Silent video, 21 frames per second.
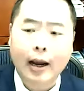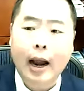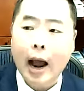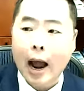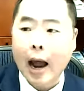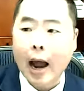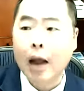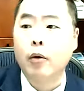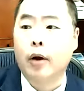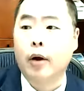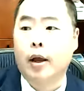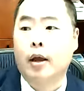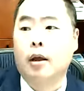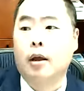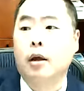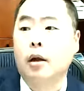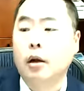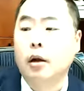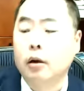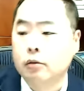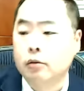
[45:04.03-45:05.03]
highway
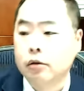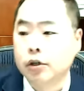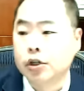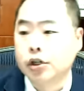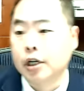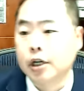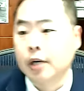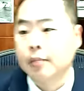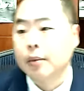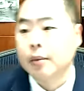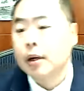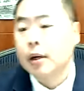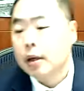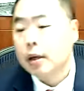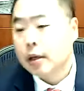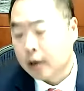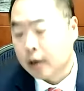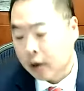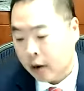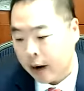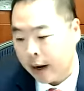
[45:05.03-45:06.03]
regime.
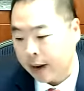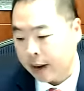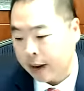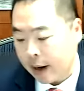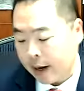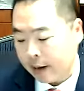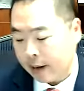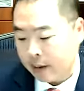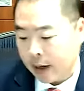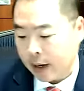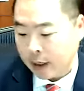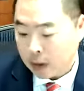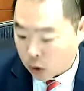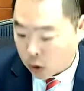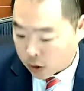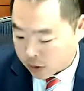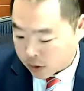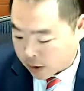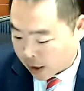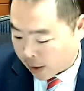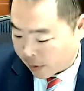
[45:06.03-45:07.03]
I
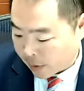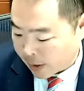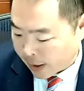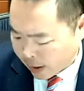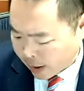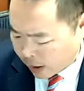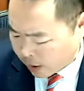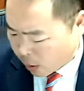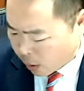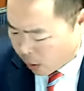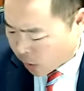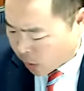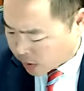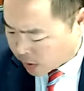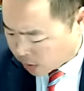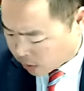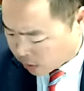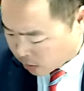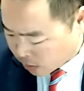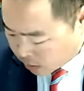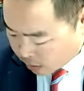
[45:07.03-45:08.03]
looked up, and I
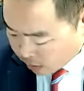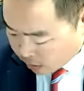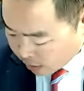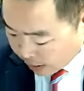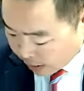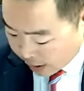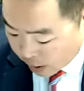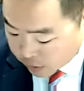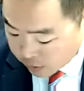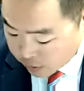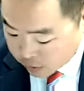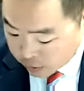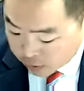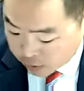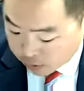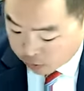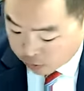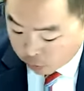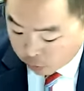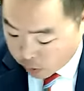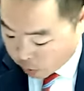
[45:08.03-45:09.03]
wasn't
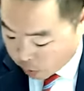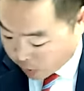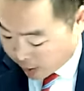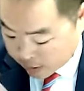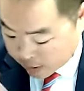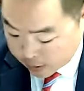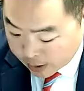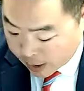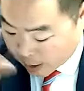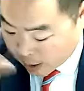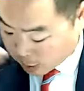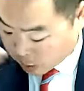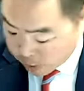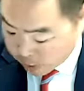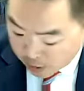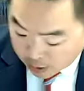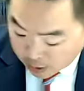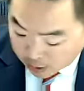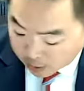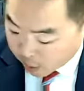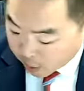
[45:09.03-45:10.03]
just throwing when I said
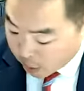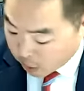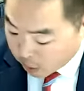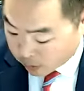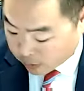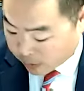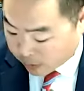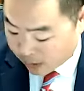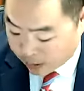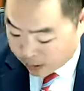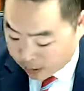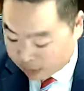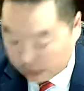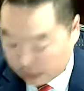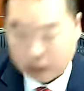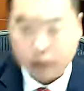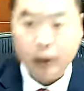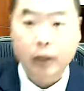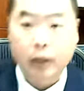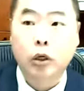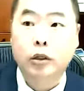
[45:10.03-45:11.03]
Azerbaijani Poland. I
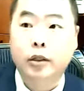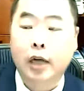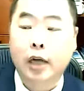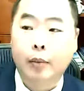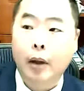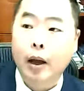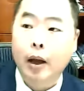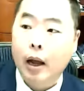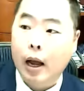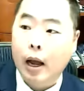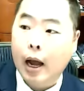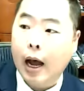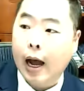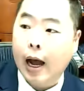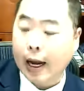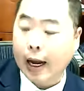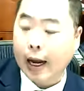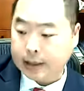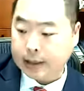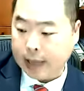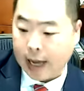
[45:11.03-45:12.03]
literally looked up
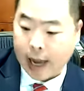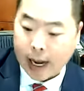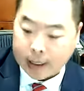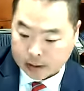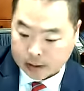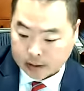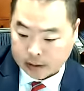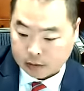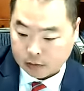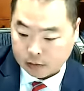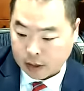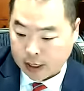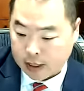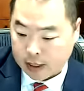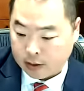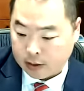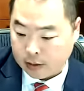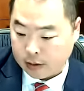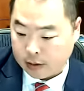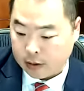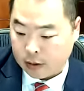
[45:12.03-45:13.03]
highest accident
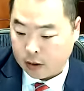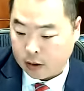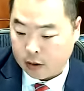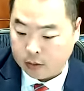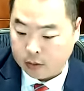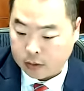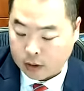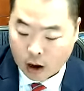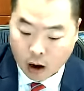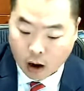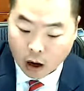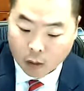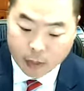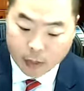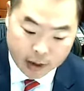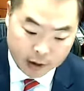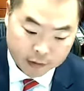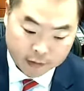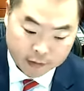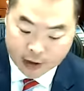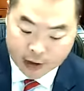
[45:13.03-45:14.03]
rate, car
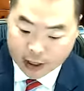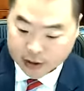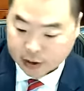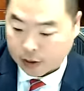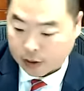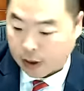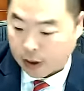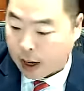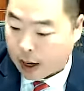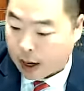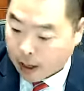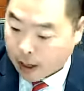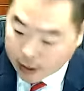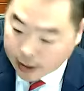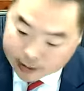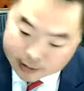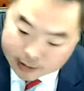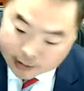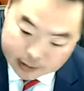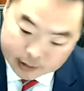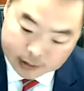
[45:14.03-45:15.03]
manufacturer,
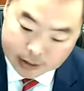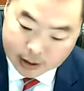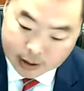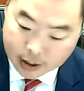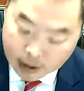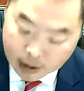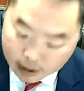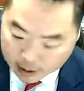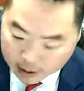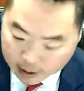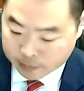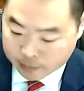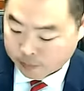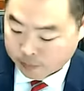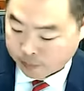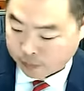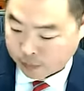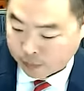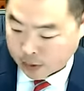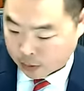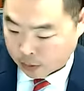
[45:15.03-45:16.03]
highest
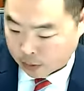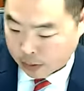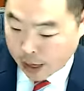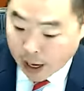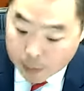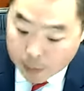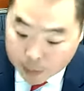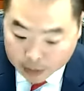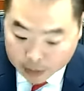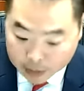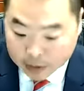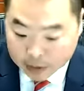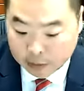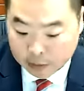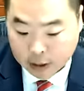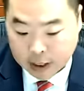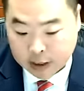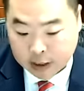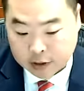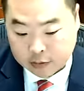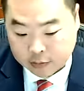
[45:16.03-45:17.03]
liability
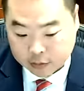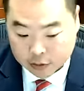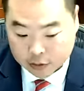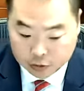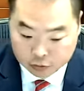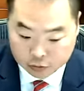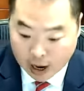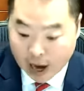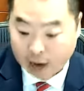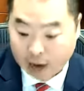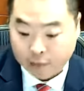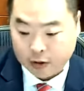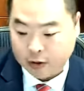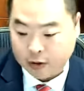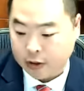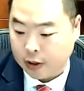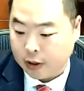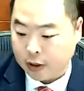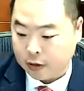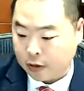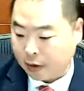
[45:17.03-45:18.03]
rates for
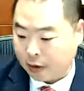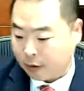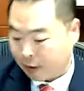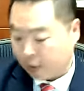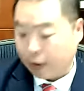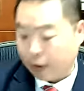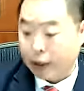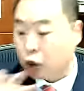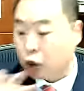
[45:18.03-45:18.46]
drivers. I literally